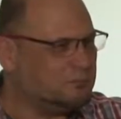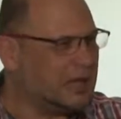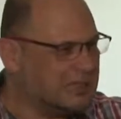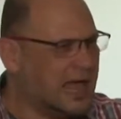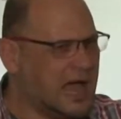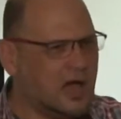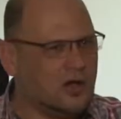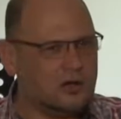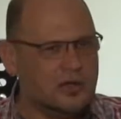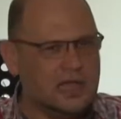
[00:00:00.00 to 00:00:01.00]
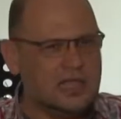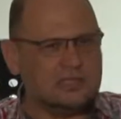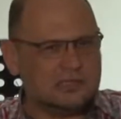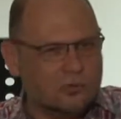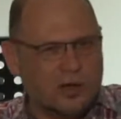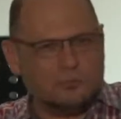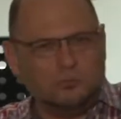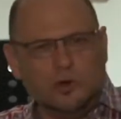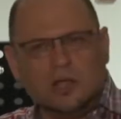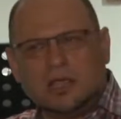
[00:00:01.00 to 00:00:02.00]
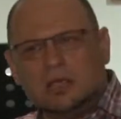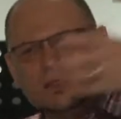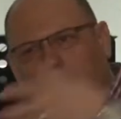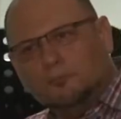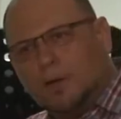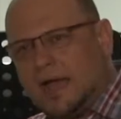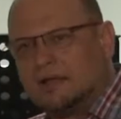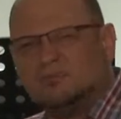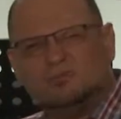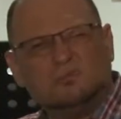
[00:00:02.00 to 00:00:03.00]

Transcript: But now he's the one bringing them back.